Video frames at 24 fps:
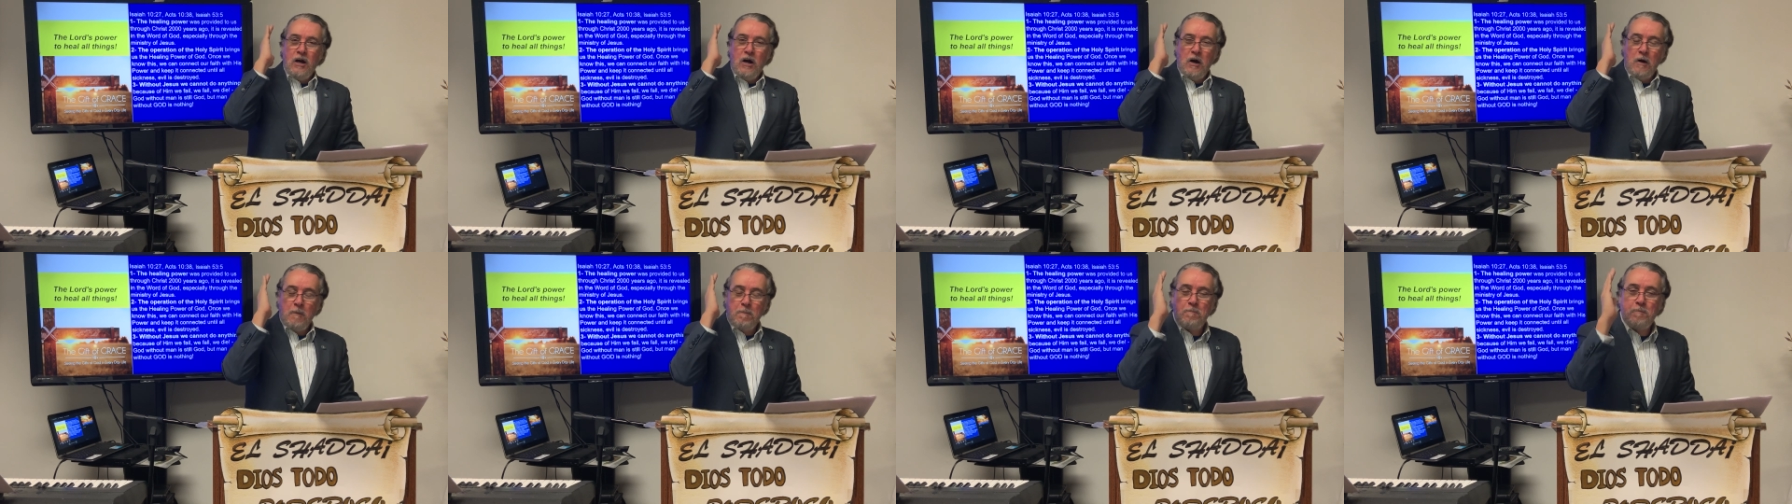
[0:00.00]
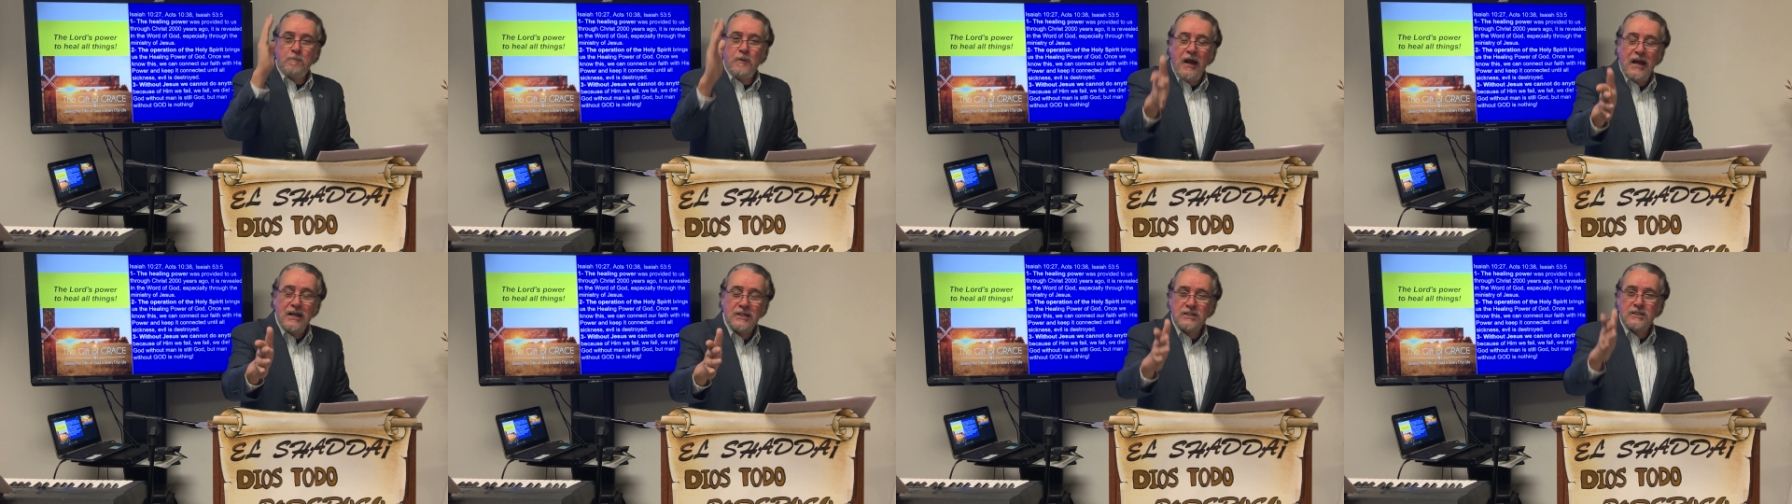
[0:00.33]

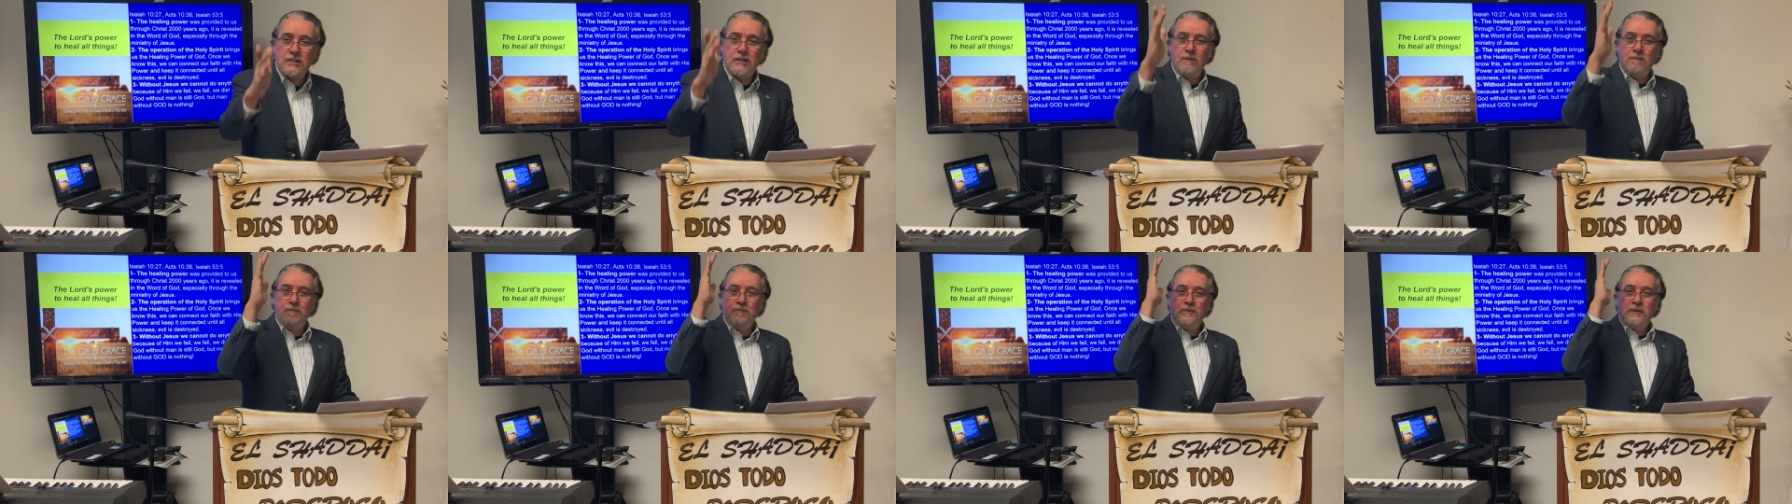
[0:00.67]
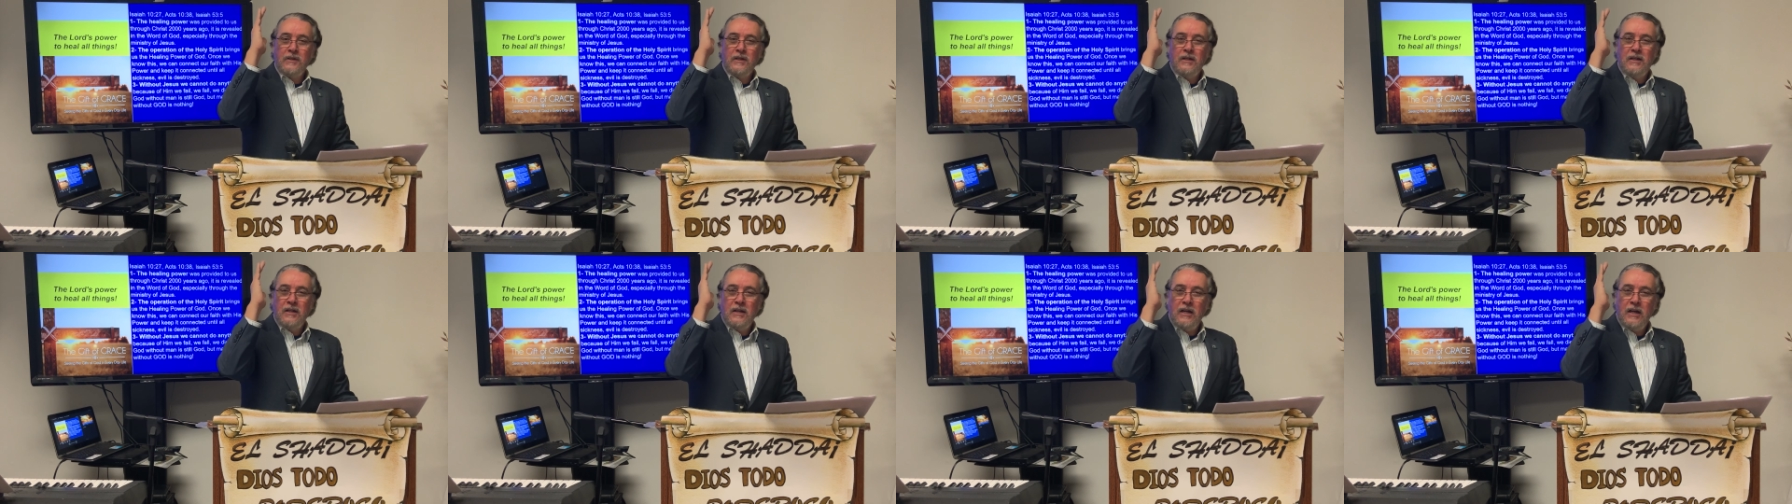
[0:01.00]
oppression,
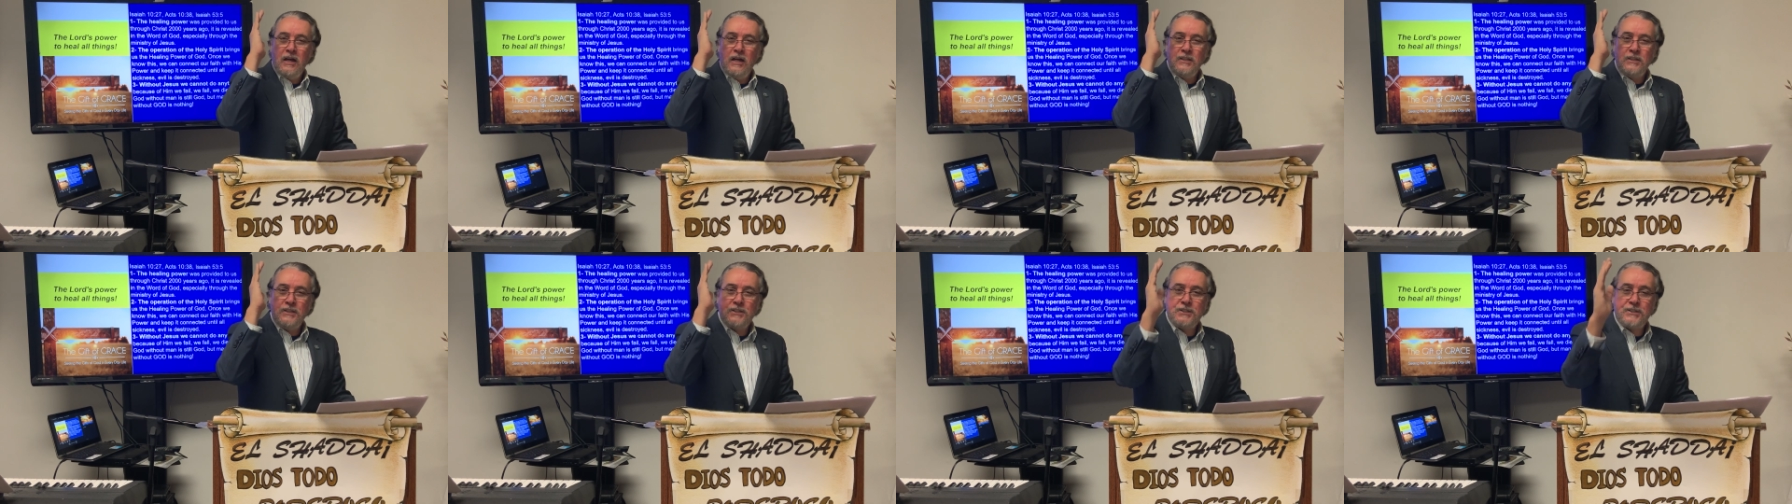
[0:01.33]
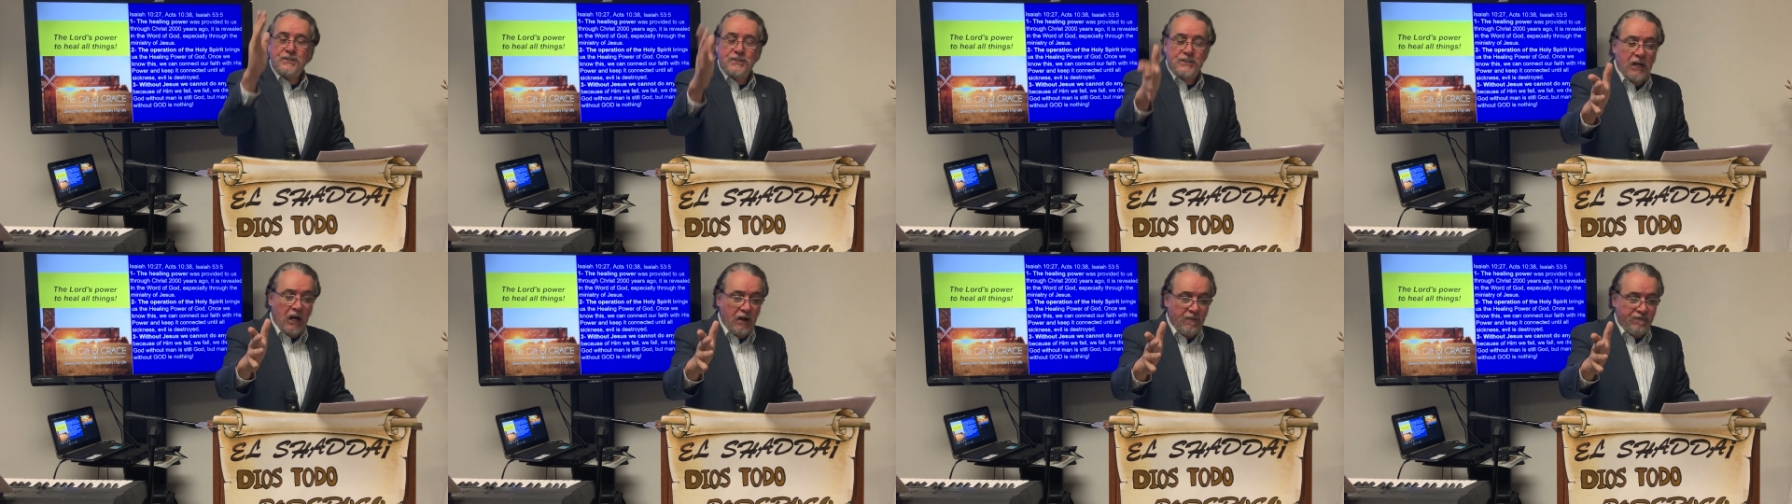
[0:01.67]
and
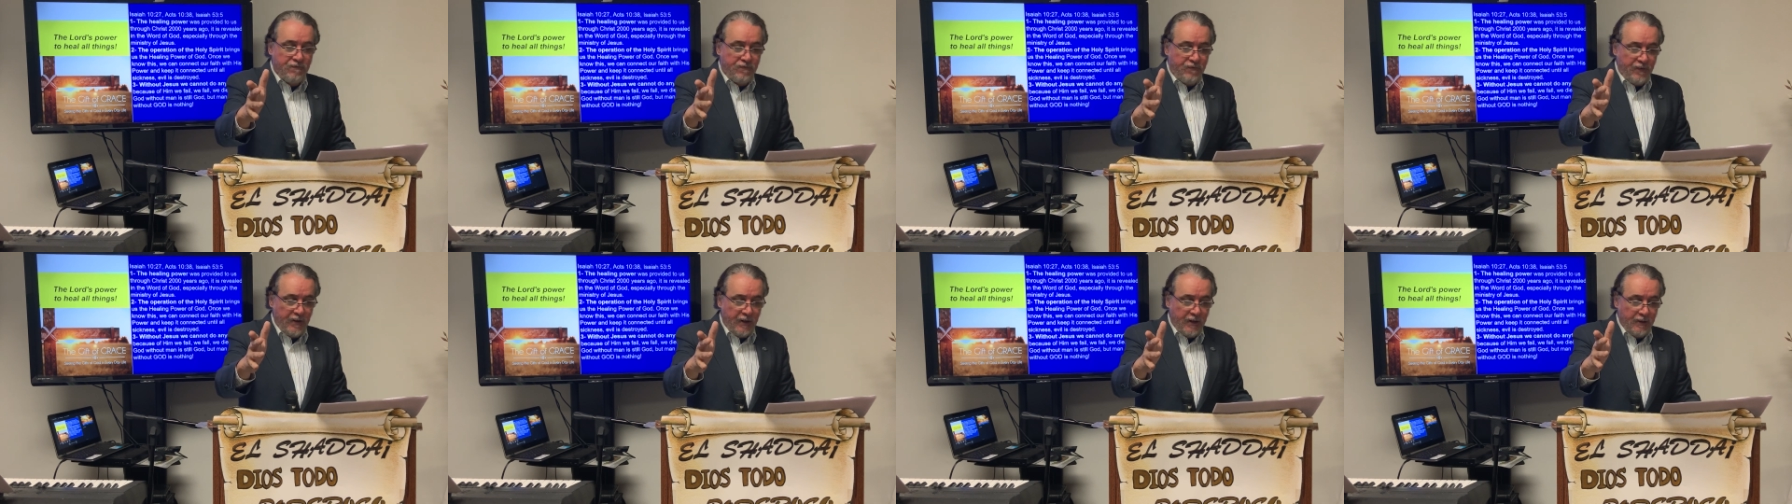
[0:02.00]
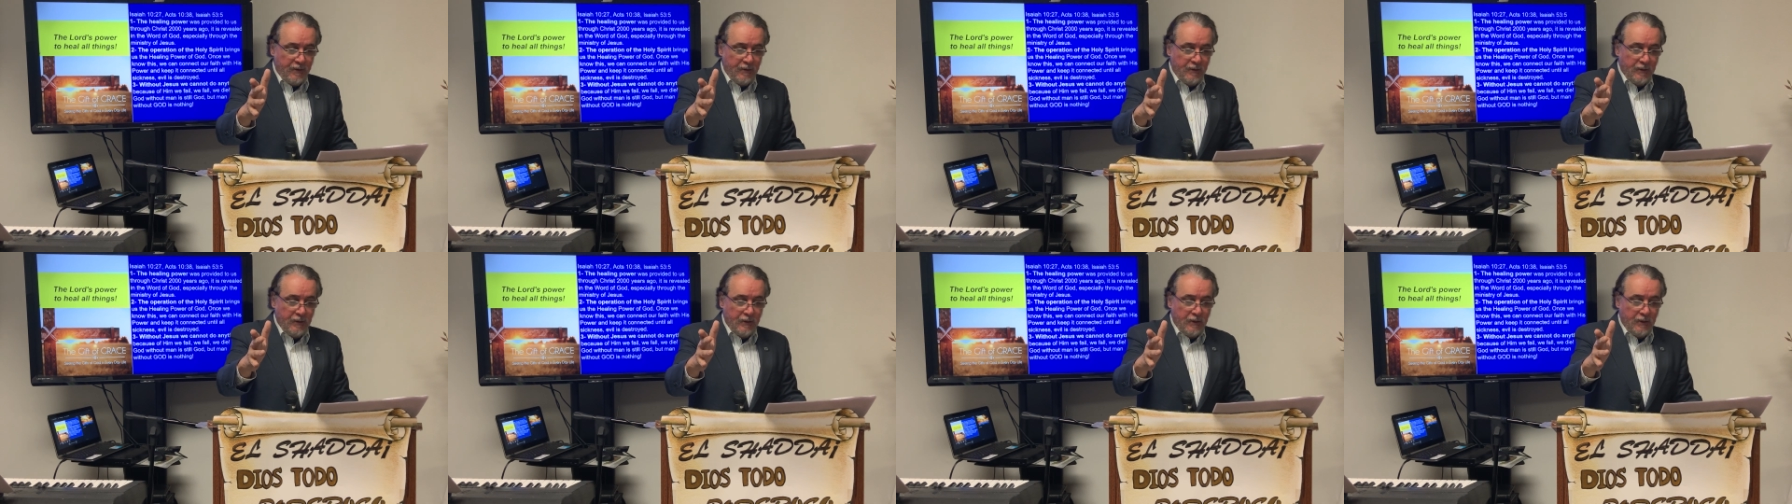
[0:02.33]
suffering